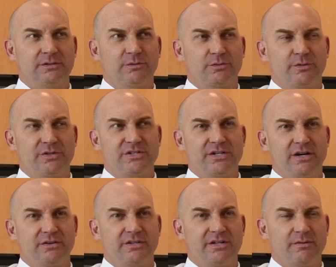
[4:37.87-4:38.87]
We're reaching
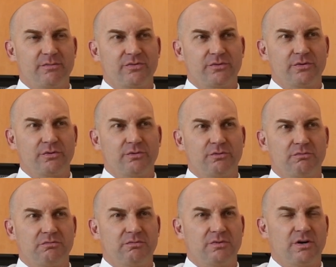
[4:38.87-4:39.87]
out to them through
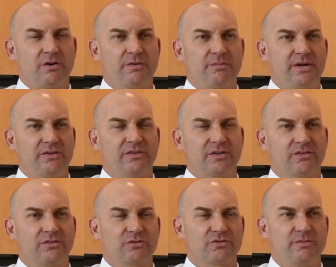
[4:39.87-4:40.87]
all the
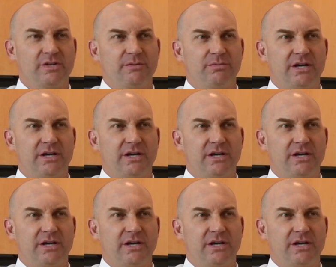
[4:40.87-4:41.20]
basic social media